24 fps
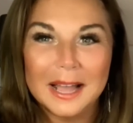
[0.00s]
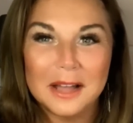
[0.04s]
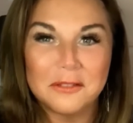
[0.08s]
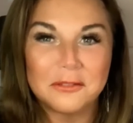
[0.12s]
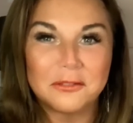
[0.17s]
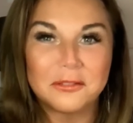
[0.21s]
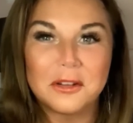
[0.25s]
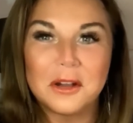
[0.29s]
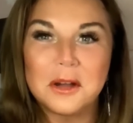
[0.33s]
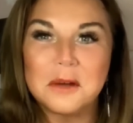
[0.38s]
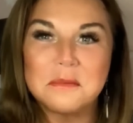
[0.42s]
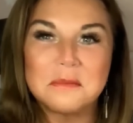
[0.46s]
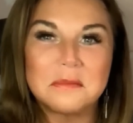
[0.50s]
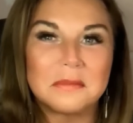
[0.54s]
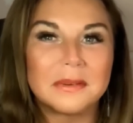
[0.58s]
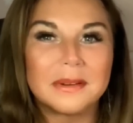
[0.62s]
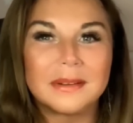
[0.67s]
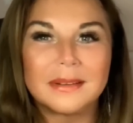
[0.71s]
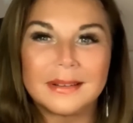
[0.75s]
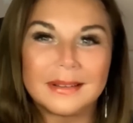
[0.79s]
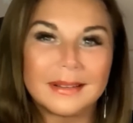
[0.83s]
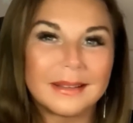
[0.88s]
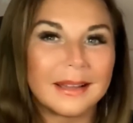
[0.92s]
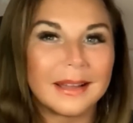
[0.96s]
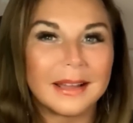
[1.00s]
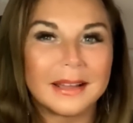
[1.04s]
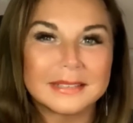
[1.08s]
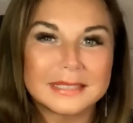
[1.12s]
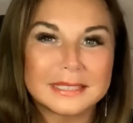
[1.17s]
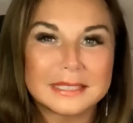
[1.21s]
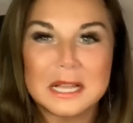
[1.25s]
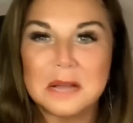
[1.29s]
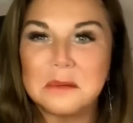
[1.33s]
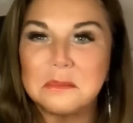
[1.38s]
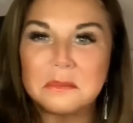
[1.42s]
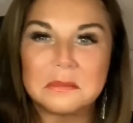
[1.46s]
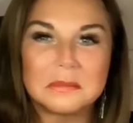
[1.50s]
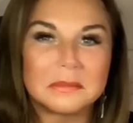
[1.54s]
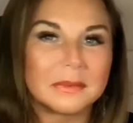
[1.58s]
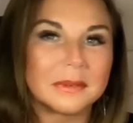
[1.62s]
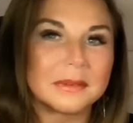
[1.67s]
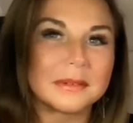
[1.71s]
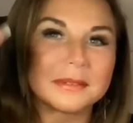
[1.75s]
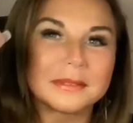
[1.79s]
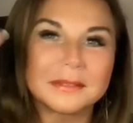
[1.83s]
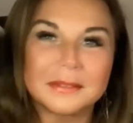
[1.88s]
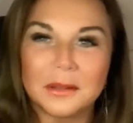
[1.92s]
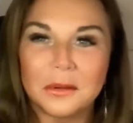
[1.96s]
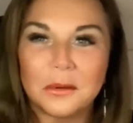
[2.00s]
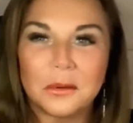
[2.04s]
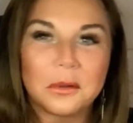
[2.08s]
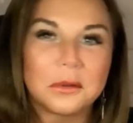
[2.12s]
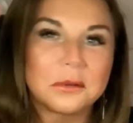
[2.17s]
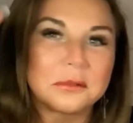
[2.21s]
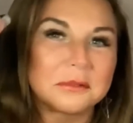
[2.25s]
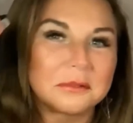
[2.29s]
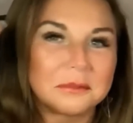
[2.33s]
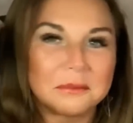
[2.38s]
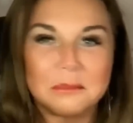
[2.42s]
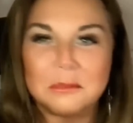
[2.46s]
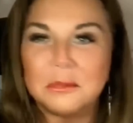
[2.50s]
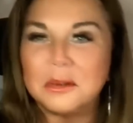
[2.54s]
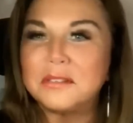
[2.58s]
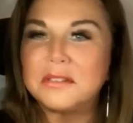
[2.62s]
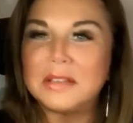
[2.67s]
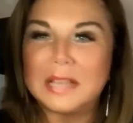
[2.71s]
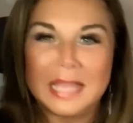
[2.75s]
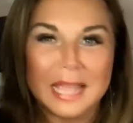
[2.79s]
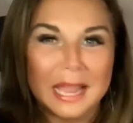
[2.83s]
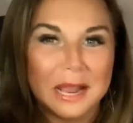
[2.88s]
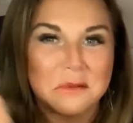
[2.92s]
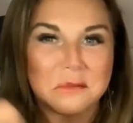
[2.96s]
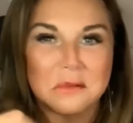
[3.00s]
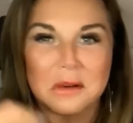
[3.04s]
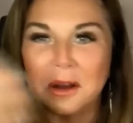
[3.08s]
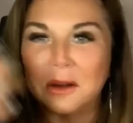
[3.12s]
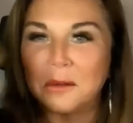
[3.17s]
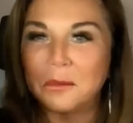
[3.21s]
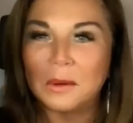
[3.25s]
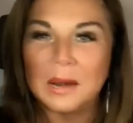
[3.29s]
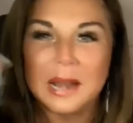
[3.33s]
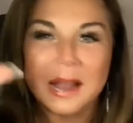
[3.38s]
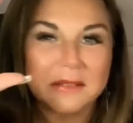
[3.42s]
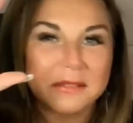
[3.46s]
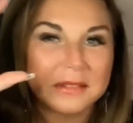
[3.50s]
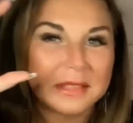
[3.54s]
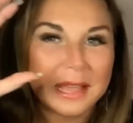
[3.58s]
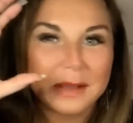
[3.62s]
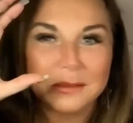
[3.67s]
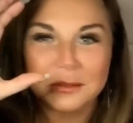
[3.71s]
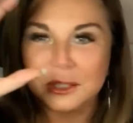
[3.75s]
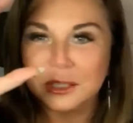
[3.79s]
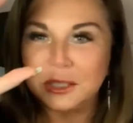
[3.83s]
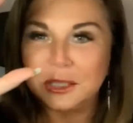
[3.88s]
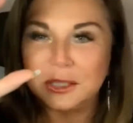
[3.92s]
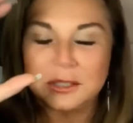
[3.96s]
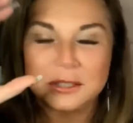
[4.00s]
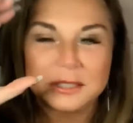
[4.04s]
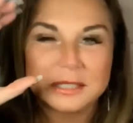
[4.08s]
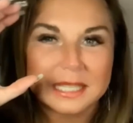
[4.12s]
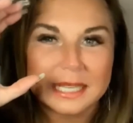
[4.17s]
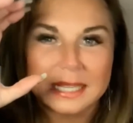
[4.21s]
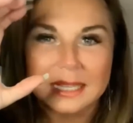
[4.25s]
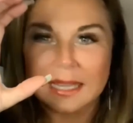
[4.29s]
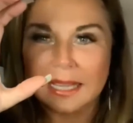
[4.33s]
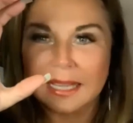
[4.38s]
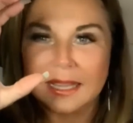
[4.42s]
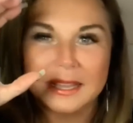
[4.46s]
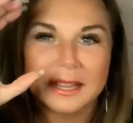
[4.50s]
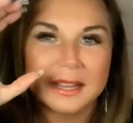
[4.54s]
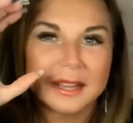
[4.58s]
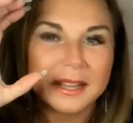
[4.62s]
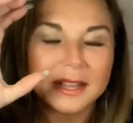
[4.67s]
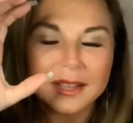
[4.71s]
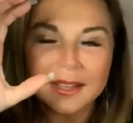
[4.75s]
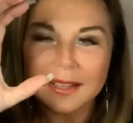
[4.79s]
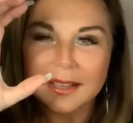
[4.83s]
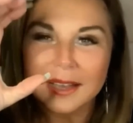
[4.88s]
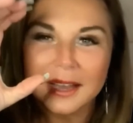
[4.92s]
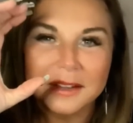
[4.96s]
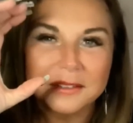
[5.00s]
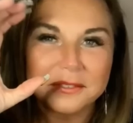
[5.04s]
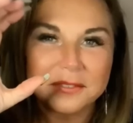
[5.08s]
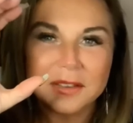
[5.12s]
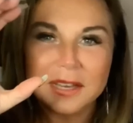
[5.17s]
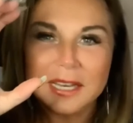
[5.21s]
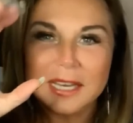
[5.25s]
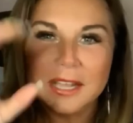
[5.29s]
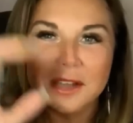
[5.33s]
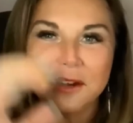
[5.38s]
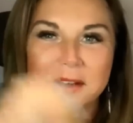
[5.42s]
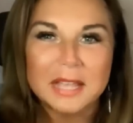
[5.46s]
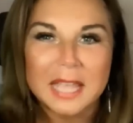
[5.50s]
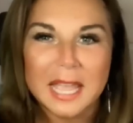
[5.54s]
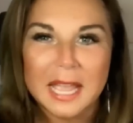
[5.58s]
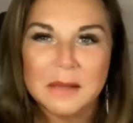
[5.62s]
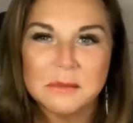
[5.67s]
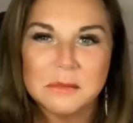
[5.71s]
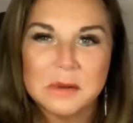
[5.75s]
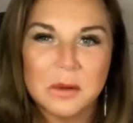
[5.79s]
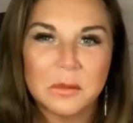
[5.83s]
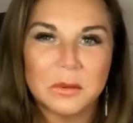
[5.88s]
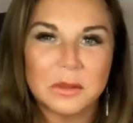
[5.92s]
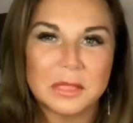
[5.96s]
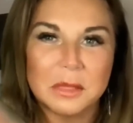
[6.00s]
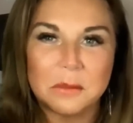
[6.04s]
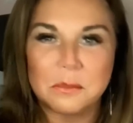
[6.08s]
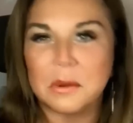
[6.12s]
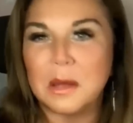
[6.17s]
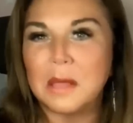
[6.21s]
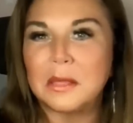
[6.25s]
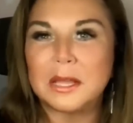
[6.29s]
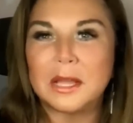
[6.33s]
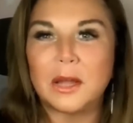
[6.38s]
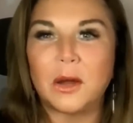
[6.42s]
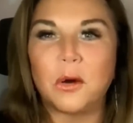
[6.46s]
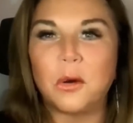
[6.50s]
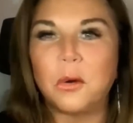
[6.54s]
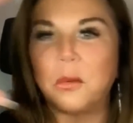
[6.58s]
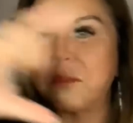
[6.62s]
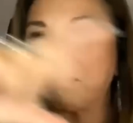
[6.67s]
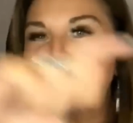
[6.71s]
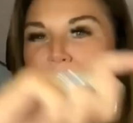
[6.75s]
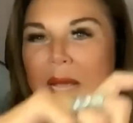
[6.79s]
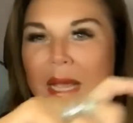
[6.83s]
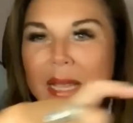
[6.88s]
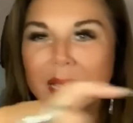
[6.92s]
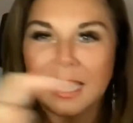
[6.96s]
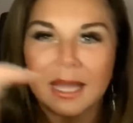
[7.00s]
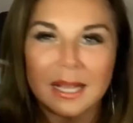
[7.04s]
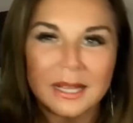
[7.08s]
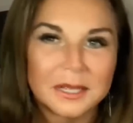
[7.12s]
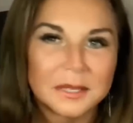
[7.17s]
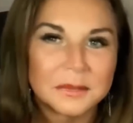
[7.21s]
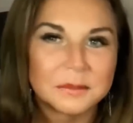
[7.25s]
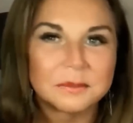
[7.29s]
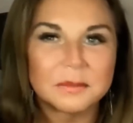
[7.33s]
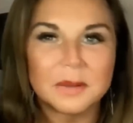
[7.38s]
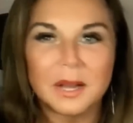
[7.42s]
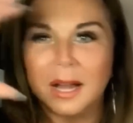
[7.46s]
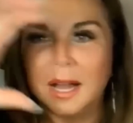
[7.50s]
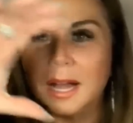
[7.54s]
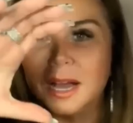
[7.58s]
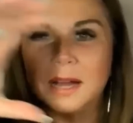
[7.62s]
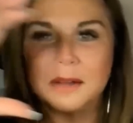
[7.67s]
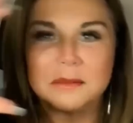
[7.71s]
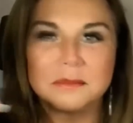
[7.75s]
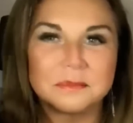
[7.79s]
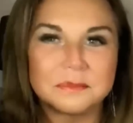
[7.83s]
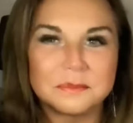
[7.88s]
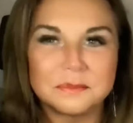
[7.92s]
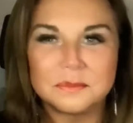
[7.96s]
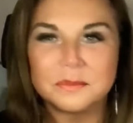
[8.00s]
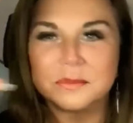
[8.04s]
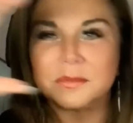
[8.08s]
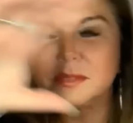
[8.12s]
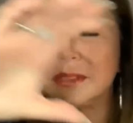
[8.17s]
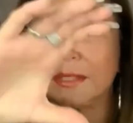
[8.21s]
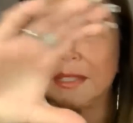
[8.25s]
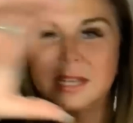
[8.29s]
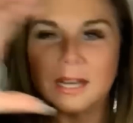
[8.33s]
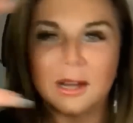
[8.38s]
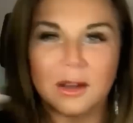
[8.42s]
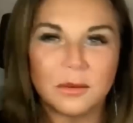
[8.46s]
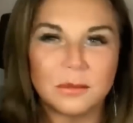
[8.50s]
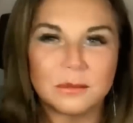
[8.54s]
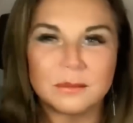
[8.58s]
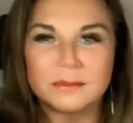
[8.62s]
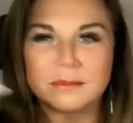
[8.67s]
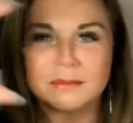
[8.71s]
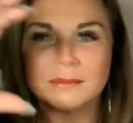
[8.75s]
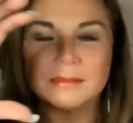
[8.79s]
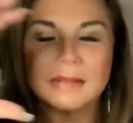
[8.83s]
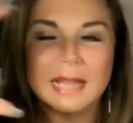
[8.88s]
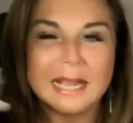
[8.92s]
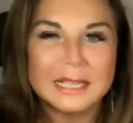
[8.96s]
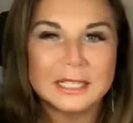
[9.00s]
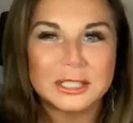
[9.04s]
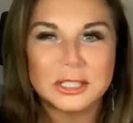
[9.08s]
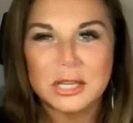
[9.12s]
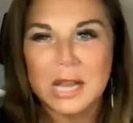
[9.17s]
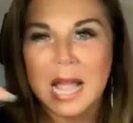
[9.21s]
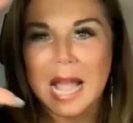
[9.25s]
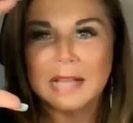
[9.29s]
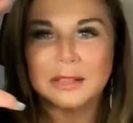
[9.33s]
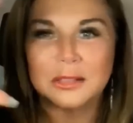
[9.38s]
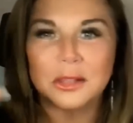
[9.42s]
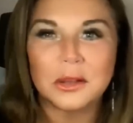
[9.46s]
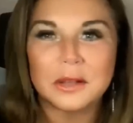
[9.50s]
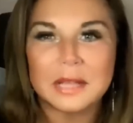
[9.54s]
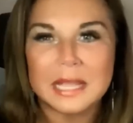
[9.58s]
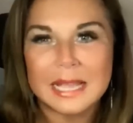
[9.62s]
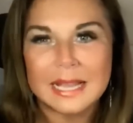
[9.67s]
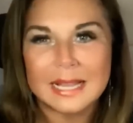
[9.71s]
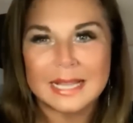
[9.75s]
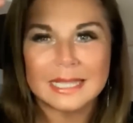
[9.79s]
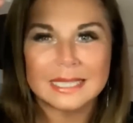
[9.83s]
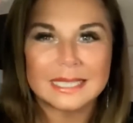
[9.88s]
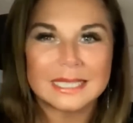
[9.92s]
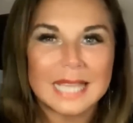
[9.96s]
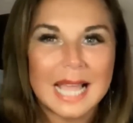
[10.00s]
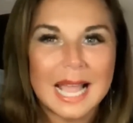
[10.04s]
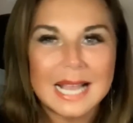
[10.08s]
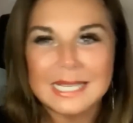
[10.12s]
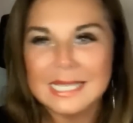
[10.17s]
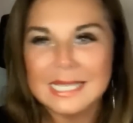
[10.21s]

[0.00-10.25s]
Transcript: from some old movie camera or whatever they were using, like a video camera with probably a whole big, 8-track looking cassette